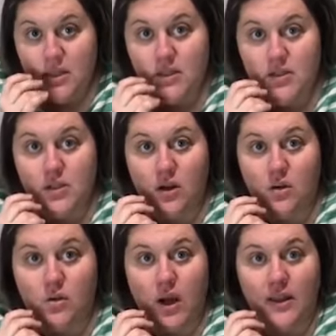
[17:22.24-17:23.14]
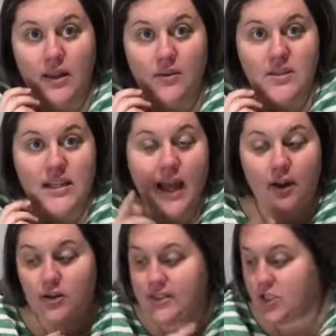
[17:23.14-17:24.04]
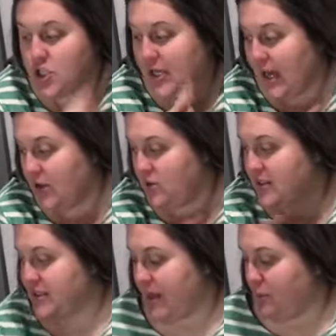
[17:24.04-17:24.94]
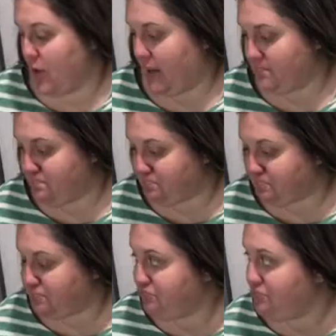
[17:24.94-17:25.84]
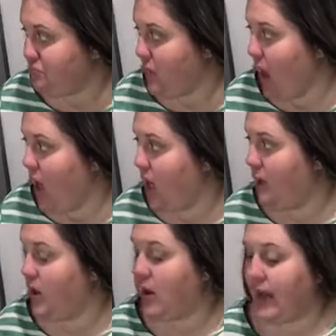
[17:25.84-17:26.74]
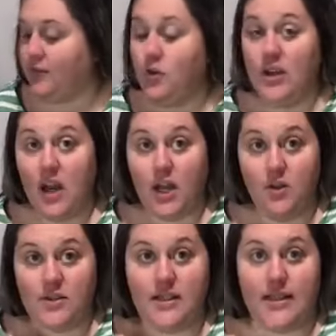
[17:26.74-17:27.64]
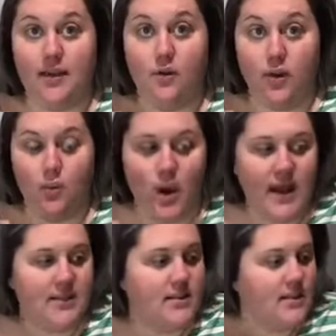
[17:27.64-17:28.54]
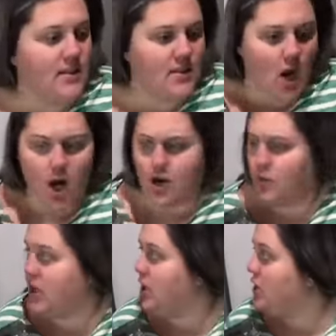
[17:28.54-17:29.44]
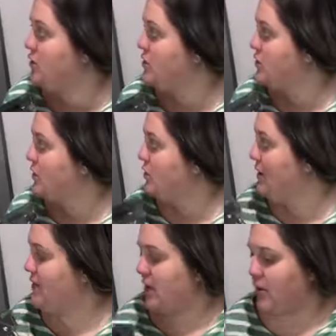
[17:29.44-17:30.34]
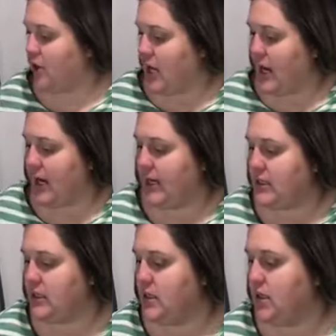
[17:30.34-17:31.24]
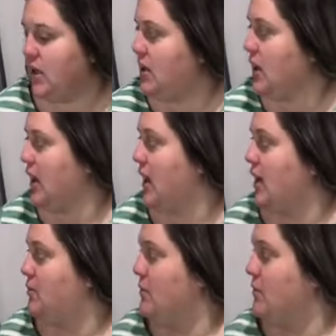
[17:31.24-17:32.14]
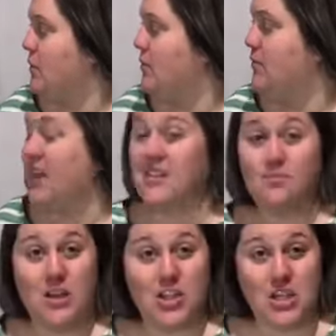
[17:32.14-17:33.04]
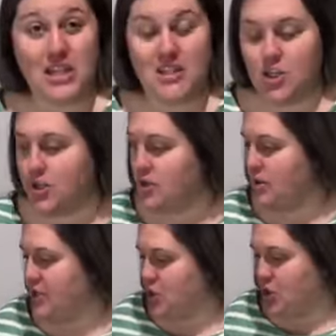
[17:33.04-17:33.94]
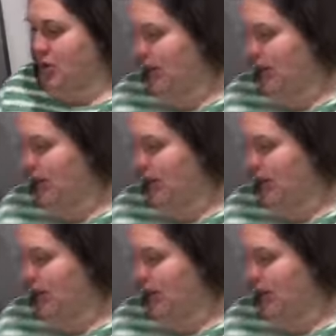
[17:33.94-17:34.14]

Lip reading: So I think it was Carol says she can't use a staple gun. Okay, if you cannot use this like grip-wise, this is a harder one to use. We do have another kind that's much easier. Let me show you